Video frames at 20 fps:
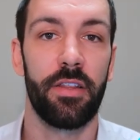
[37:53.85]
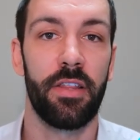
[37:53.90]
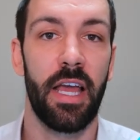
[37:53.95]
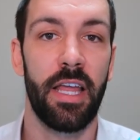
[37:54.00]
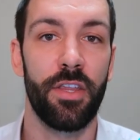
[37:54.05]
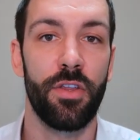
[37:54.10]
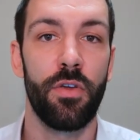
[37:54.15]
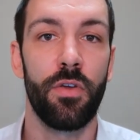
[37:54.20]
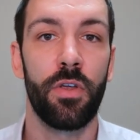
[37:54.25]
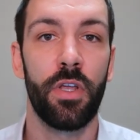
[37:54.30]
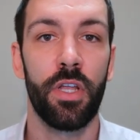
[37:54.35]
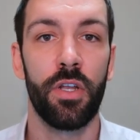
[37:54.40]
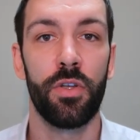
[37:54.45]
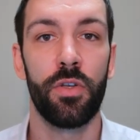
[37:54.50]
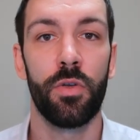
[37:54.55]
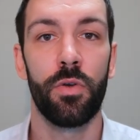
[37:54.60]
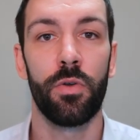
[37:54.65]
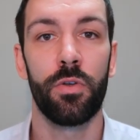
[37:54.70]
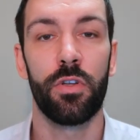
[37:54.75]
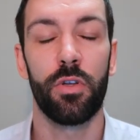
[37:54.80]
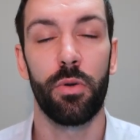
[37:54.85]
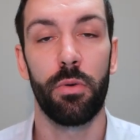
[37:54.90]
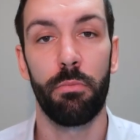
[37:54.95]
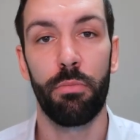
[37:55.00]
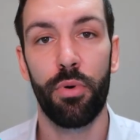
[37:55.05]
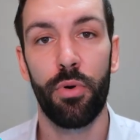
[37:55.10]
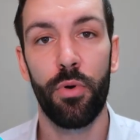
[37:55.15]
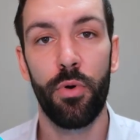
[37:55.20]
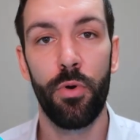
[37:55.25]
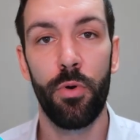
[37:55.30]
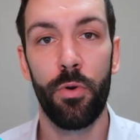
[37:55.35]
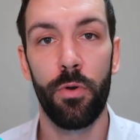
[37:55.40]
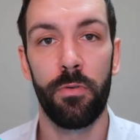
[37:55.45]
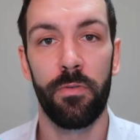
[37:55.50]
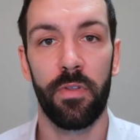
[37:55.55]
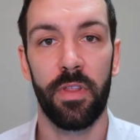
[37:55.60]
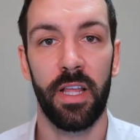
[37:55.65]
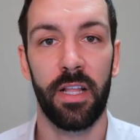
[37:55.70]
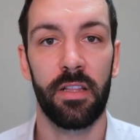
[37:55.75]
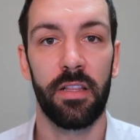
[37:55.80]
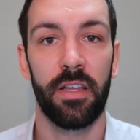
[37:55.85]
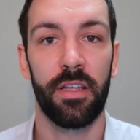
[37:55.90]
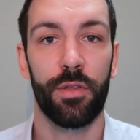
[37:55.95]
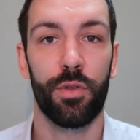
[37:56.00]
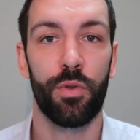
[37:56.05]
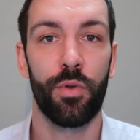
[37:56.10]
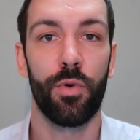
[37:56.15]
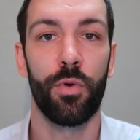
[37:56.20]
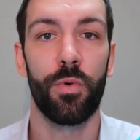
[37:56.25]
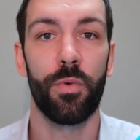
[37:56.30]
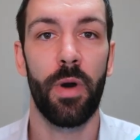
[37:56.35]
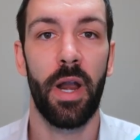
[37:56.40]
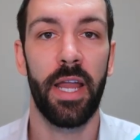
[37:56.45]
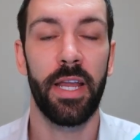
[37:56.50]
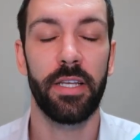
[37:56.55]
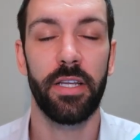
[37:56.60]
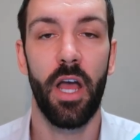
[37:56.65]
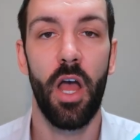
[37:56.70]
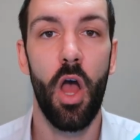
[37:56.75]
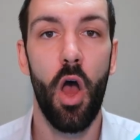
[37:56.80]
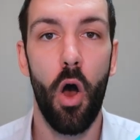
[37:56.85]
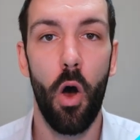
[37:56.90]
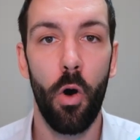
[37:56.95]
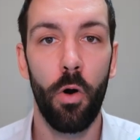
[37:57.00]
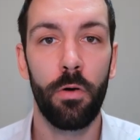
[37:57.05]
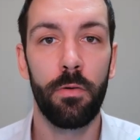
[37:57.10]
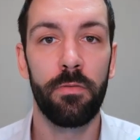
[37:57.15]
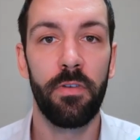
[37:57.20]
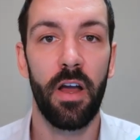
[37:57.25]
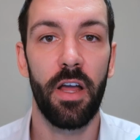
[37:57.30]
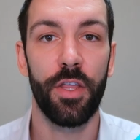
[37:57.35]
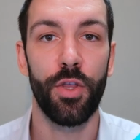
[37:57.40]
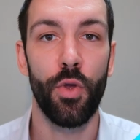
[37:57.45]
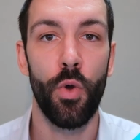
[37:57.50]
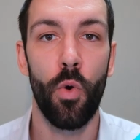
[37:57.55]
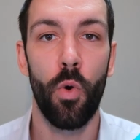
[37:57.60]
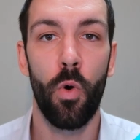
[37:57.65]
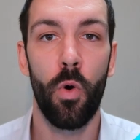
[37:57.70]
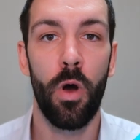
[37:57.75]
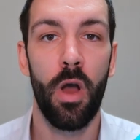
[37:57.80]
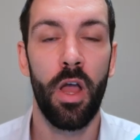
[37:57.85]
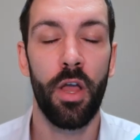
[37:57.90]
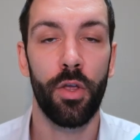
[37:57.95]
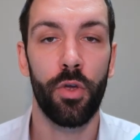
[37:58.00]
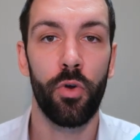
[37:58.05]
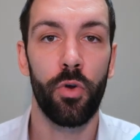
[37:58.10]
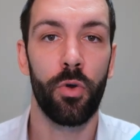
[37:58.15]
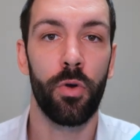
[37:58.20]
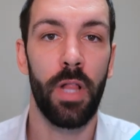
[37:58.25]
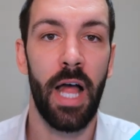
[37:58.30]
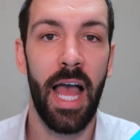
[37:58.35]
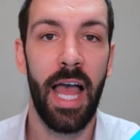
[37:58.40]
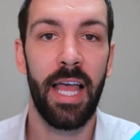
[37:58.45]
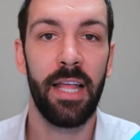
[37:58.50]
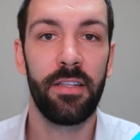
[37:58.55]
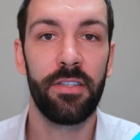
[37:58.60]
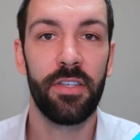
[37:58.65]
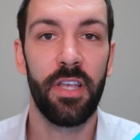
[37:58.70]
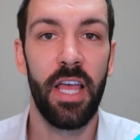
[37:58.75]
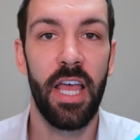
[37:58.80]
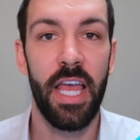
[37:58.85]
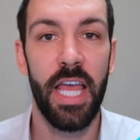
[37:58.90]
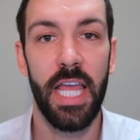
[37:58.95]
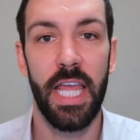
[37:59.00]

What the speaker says: that you can do to improve the click-through rate of your Google Ads.